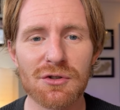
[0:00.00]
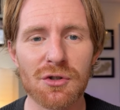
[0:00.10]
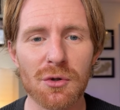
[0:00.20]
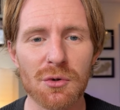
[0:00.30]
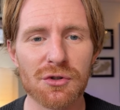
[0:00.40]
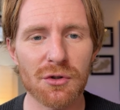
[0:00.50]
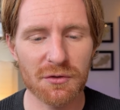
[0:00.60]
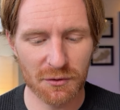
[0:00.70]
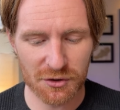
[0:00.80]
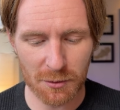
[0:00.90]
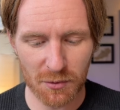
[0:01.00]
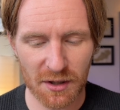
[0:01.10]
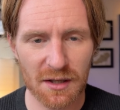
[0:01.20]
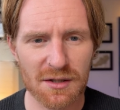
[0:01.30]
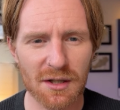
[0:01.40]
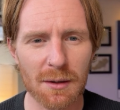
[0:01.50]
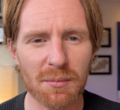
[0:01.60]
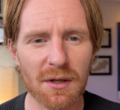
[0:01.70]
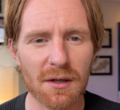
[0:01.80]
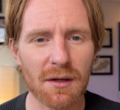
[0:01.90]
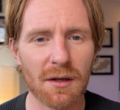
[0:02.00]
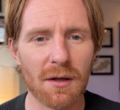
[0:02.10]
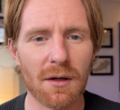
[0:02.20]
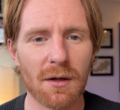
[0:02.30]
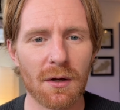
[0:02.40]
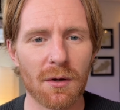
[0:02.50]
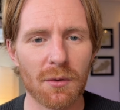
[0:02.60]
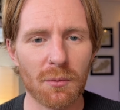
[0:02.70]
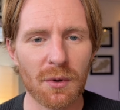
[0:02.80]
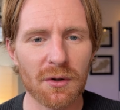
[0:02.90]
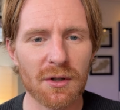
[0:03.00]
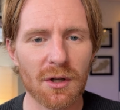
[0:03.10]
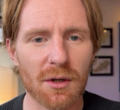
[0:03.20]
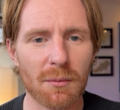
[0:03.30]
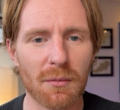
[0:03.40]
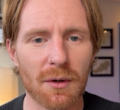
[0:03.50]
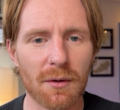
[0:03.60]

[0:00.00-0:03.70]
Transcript: to search for somebody and type in William